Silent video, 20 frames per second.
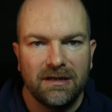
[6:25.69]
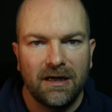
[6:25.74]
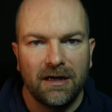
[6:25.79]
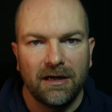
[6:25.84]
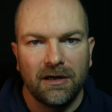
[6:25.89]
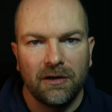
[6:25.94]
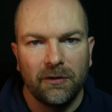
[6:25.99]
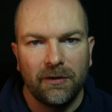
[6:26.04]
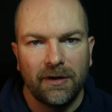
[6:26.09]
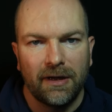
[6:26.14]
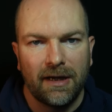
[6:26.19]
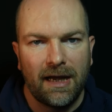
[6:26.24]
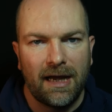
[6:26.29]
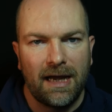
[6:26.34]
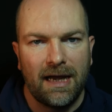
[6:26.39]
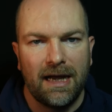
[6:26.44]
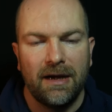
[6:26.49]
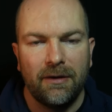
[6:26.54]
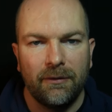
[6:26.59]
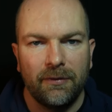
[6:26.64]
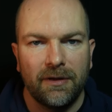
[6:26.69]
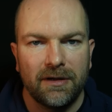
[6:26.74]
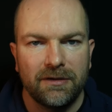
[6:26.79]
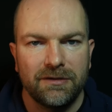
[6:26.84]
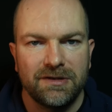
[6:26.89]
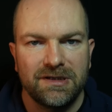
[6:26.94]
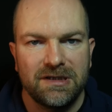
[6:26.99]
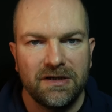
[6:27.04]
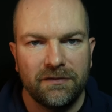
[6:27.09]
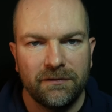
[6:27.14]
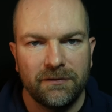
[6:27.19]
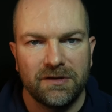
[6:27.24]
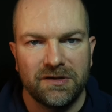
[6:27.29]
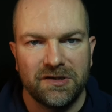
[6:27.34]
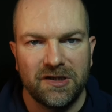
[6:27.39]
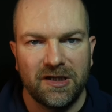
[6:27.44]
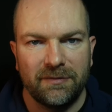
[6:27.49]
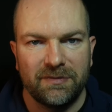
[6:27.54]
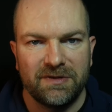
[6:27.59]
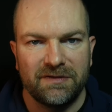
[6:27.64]
and look at how those different
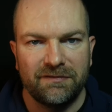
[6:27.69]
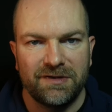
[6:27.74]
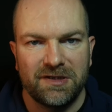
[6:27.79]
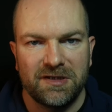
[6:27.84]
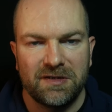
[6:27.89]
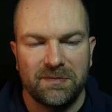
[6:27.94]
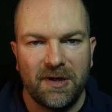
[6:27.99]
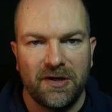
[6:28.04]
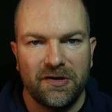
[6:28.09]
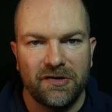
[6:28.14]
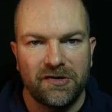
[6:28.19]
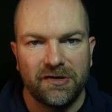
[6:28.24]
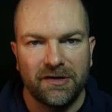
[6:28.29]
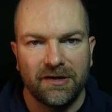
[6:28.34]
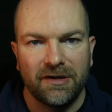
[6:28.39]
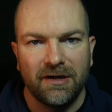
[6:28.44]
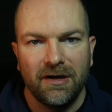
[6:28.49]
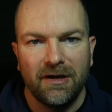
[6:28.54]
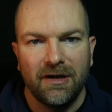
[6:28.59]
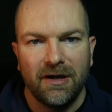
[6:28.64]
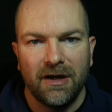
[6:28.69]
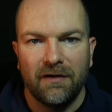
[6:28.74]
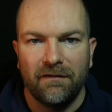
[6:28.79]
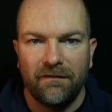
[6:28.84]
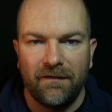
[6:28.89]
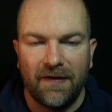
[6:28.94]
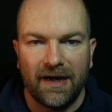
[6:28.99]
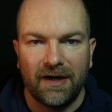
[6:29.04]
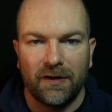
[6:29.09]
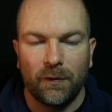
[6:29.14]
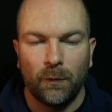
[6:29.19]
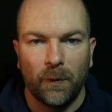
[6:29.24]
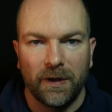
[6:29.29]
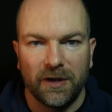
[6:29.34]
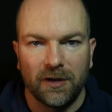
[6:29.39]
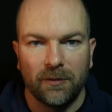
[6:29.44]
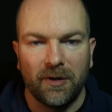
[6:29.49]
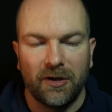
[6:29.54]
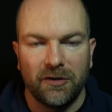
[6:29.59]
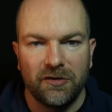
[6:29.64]
types of suspension affect
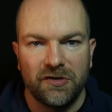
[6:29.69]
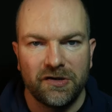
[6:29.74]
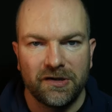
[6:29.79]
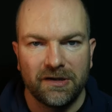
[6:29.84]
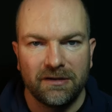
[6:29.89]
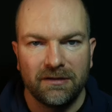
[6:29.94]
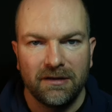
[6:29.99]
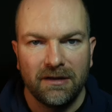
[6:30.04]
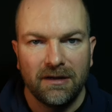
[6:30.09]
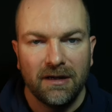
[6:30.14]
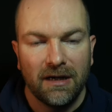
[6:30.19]
wheel motion,